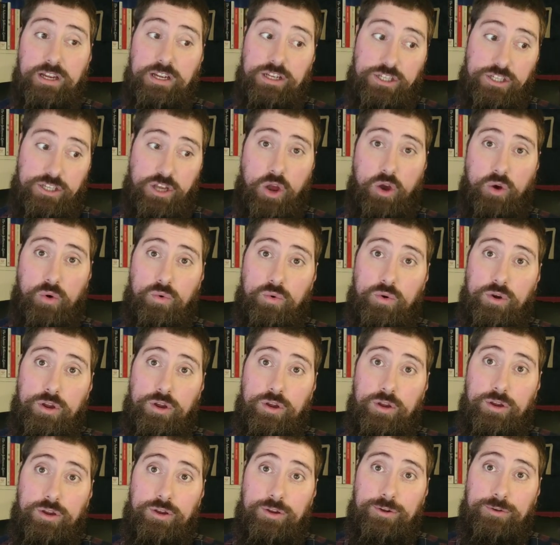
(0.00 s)
So,
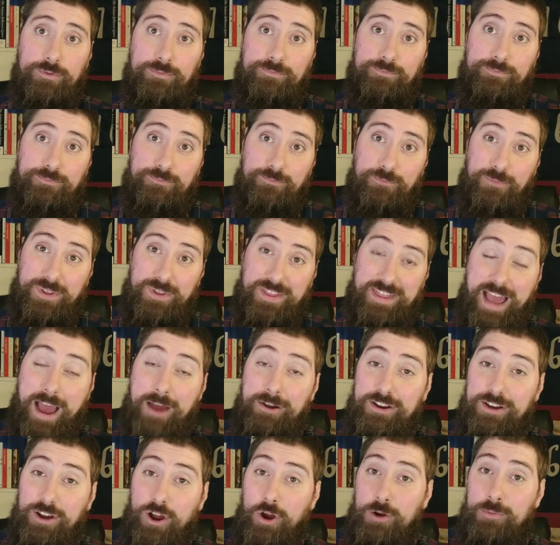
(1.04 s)

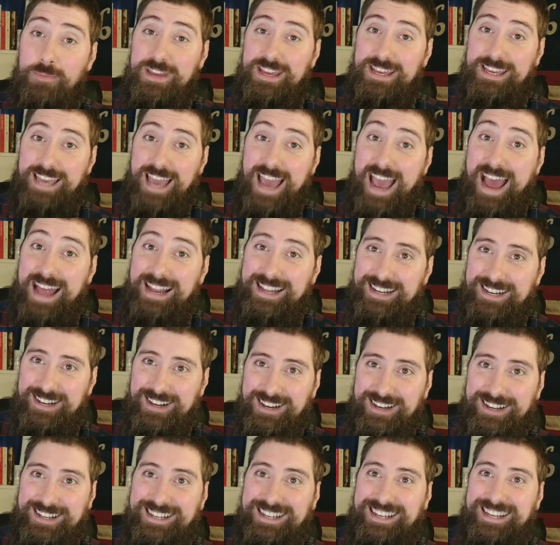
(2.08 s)
without an army in
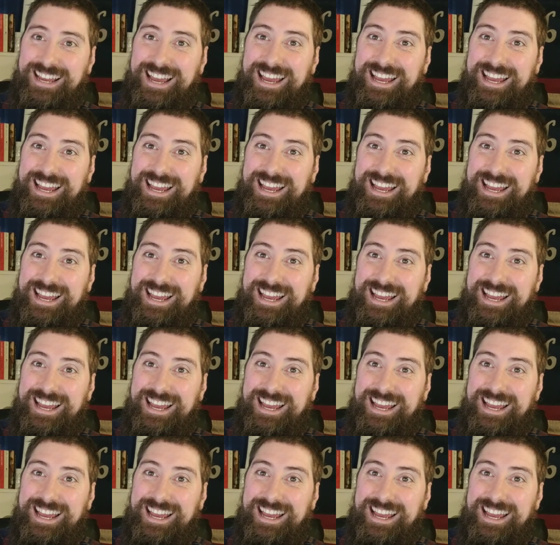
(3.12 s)
Canada,